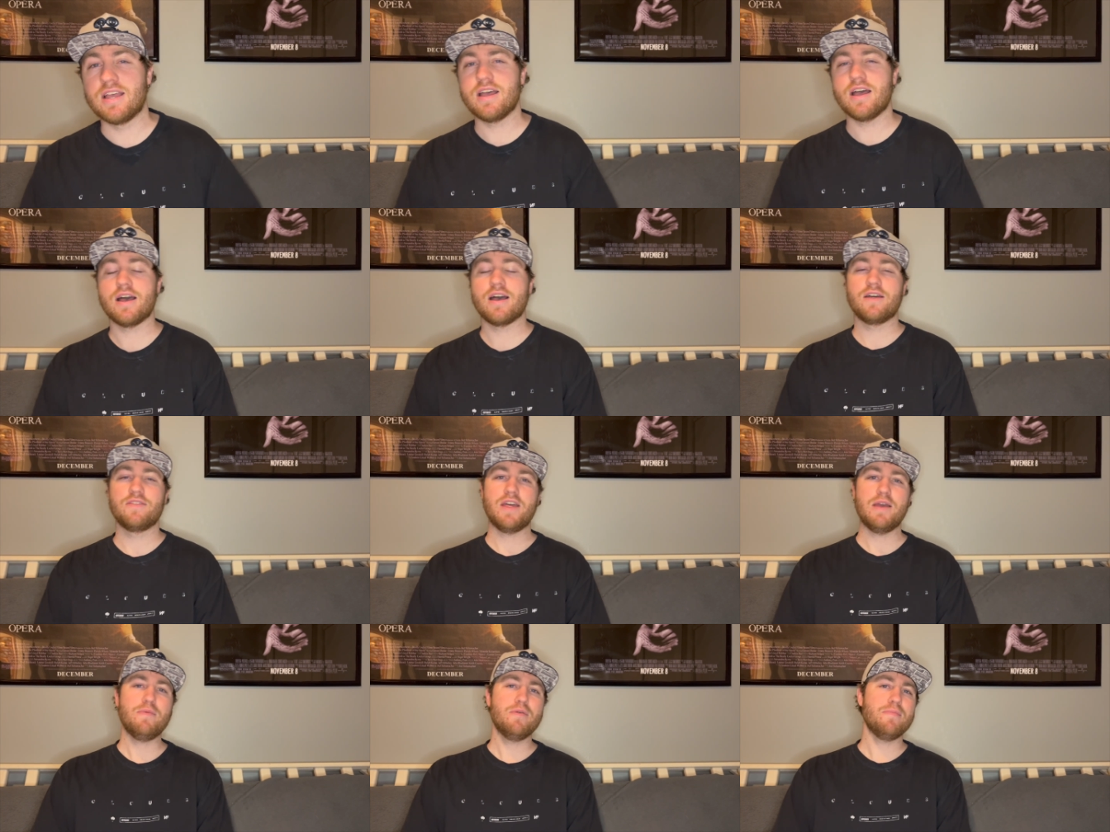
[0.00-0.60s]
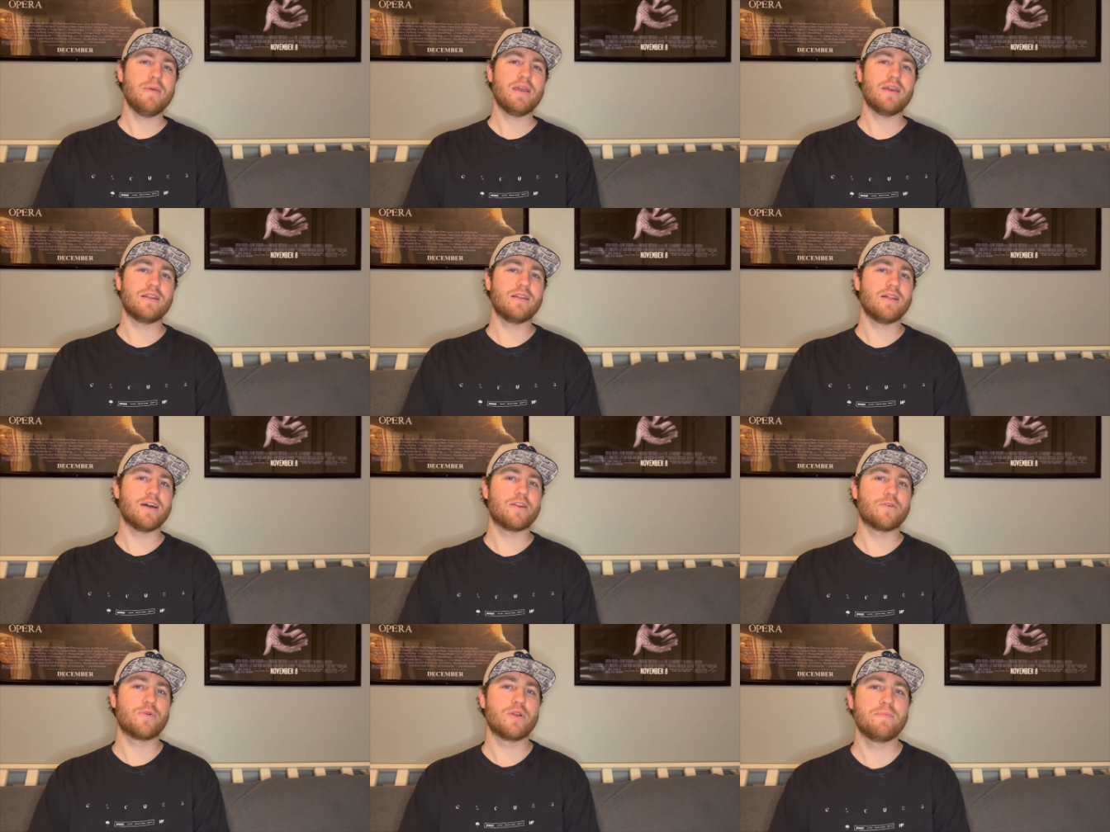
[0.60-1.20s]
Uh, they've been making a
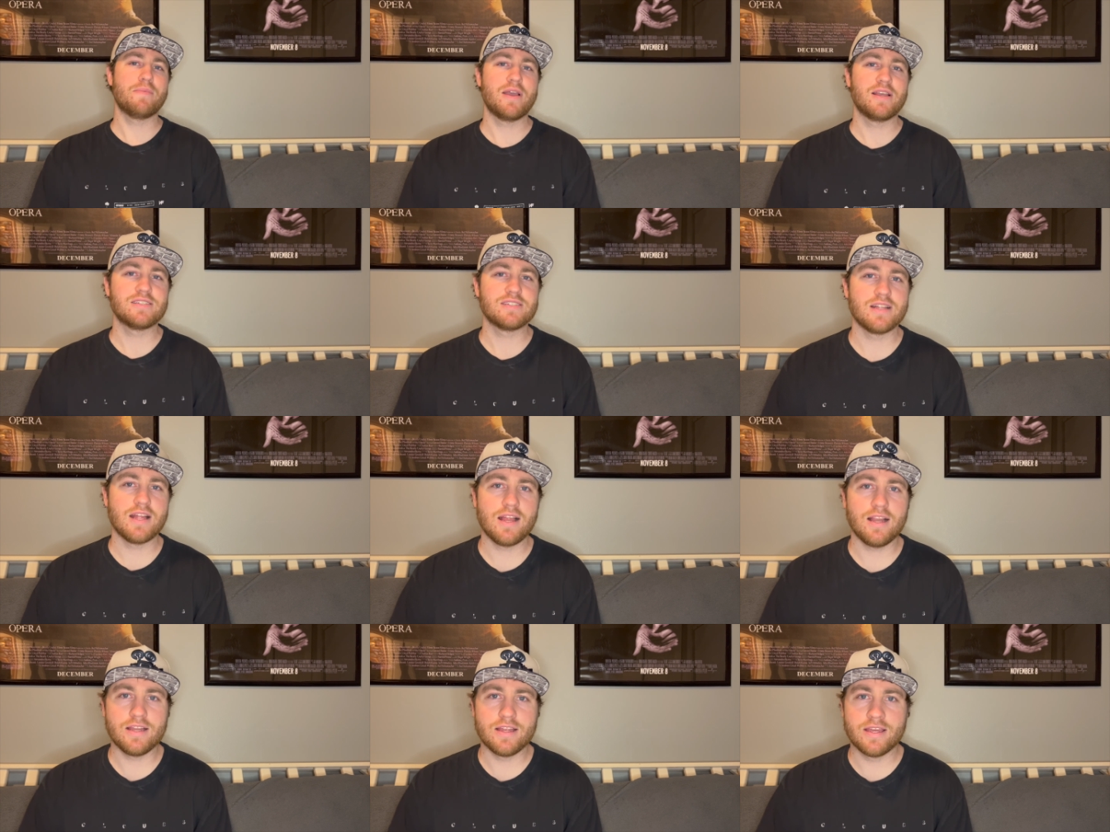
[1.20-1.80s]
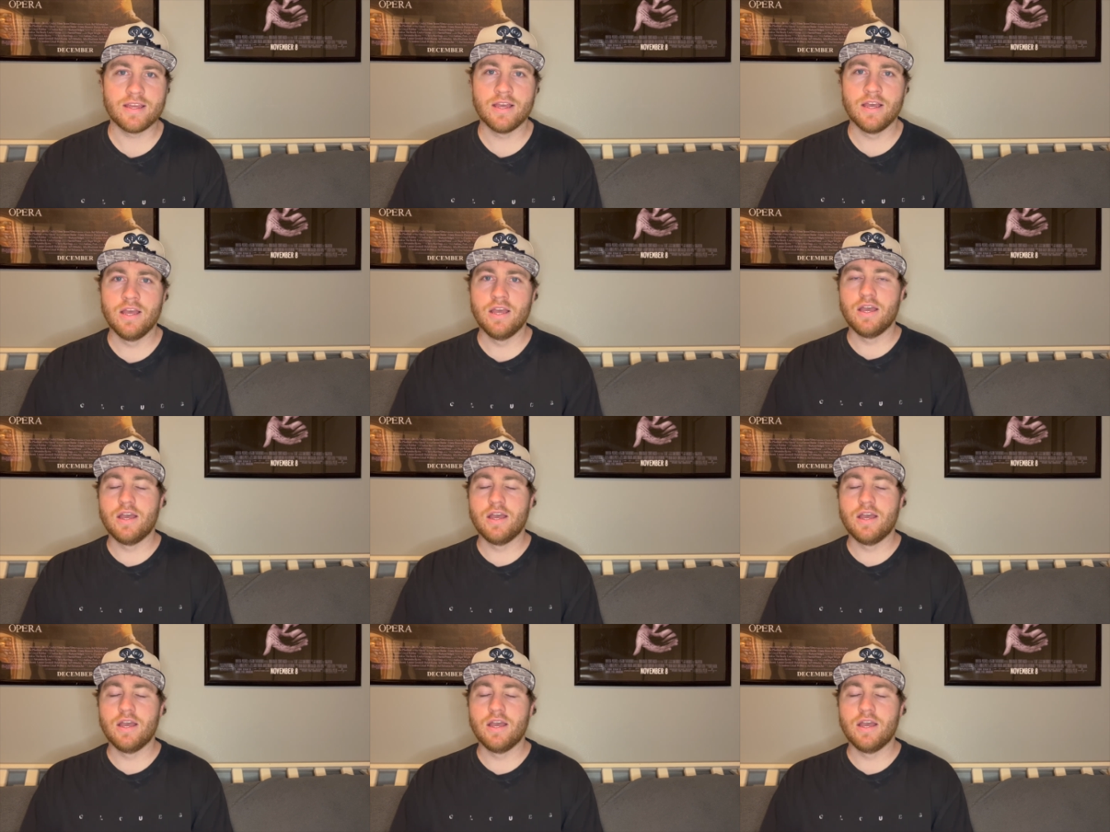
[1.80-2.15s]
lot of remakes lately.